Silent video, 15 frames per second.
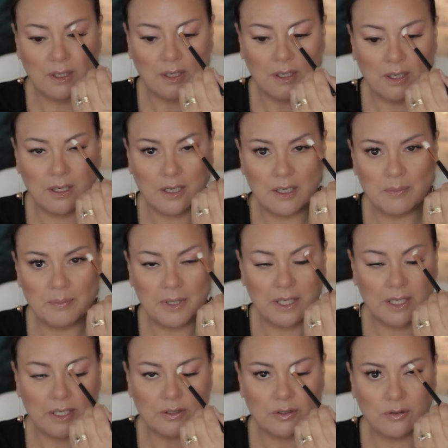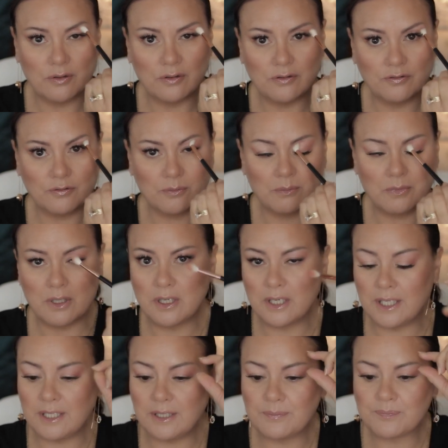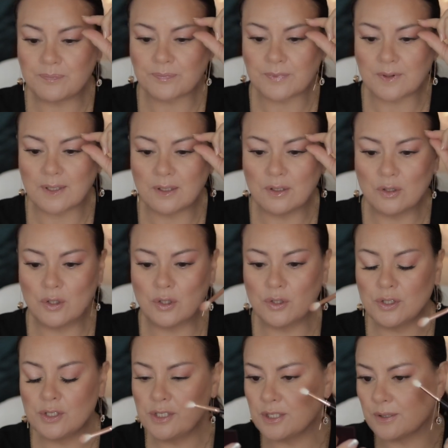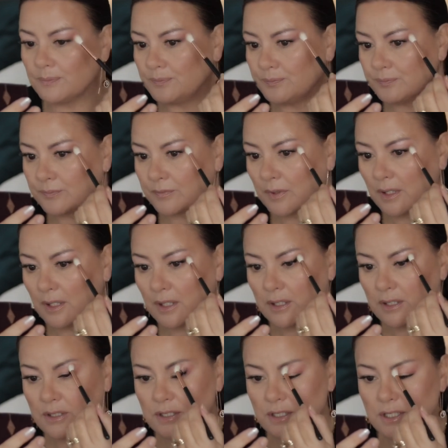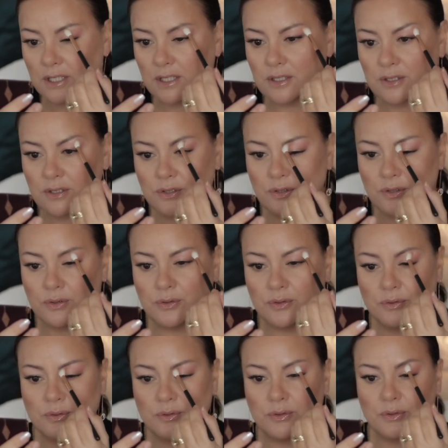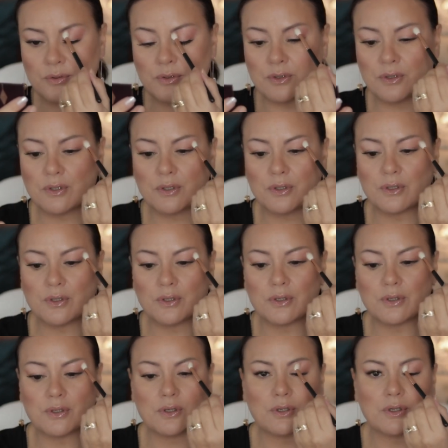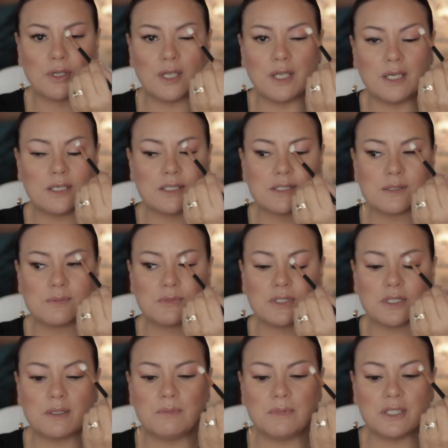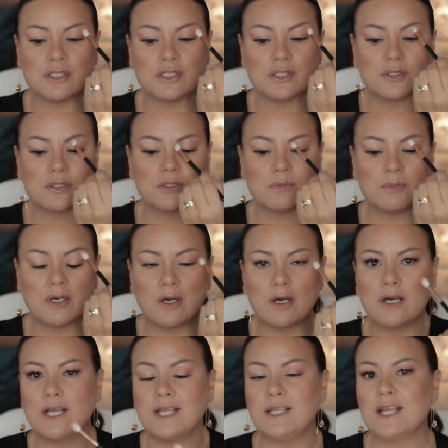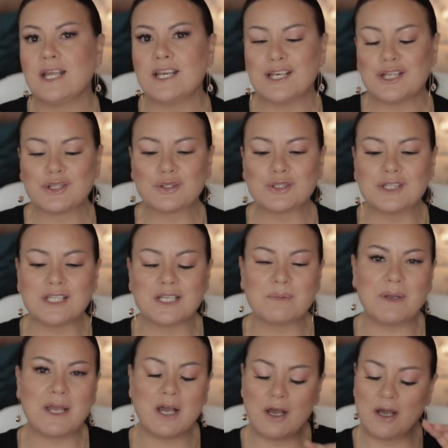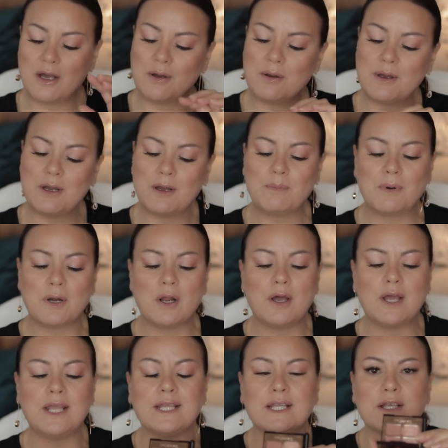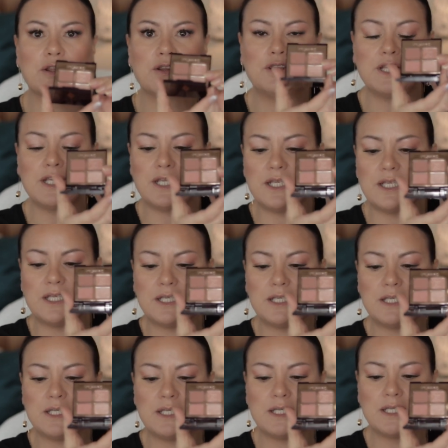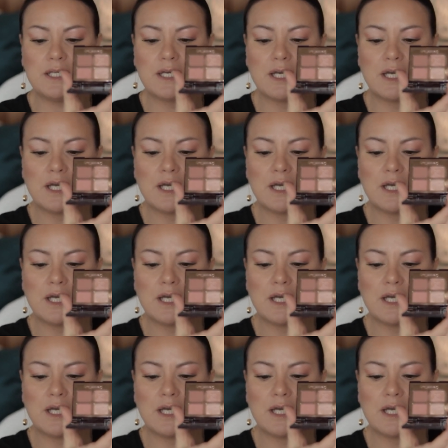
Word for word: higher part of my hood, just to add some dimension to my eye. Now the good thing about applying the